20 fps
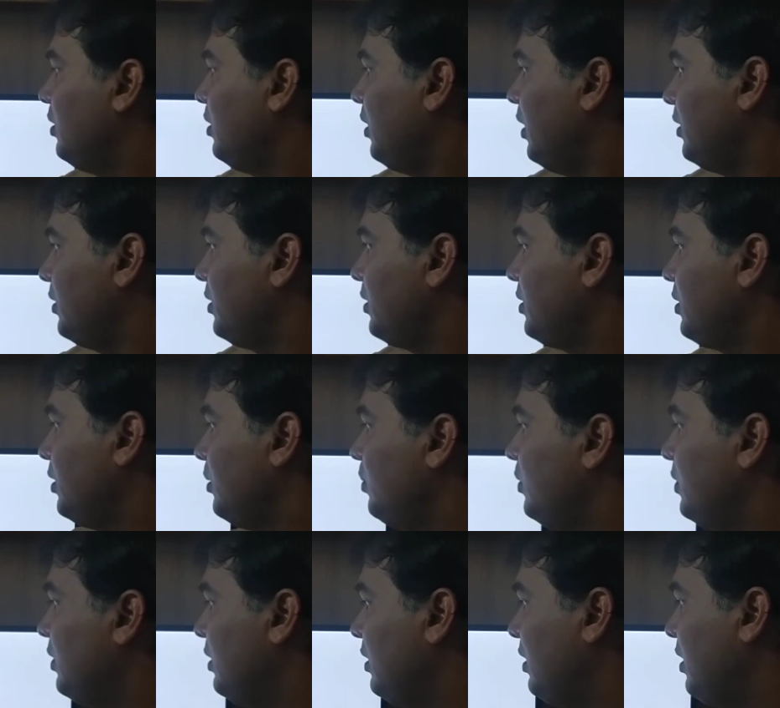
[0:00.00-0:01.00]
adjective
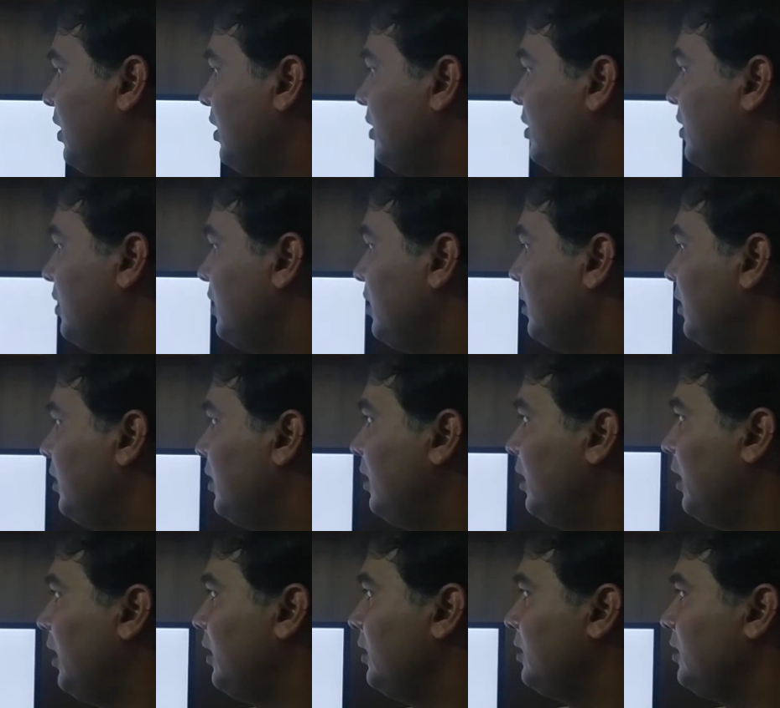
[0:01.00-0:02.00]
great, then
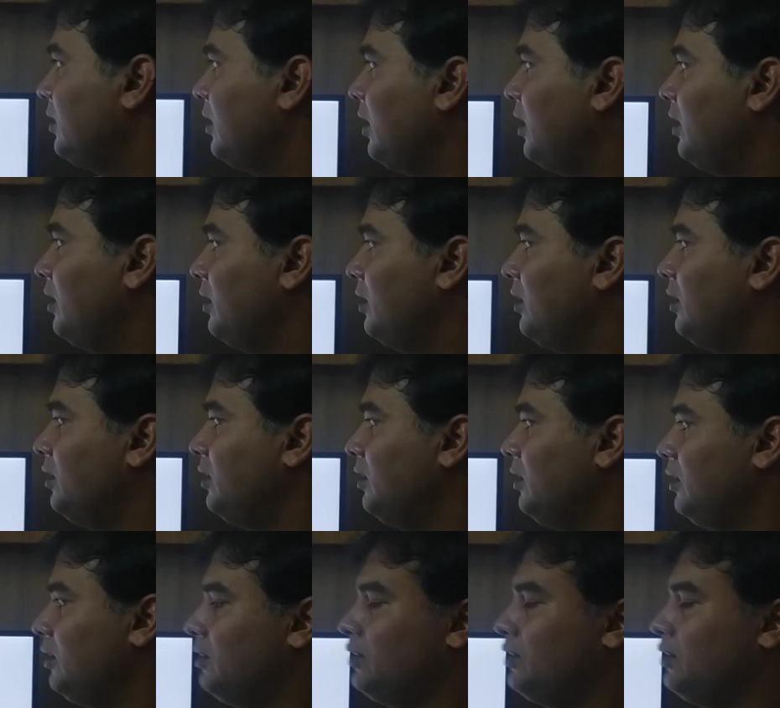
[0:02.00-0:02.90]
as, and then he.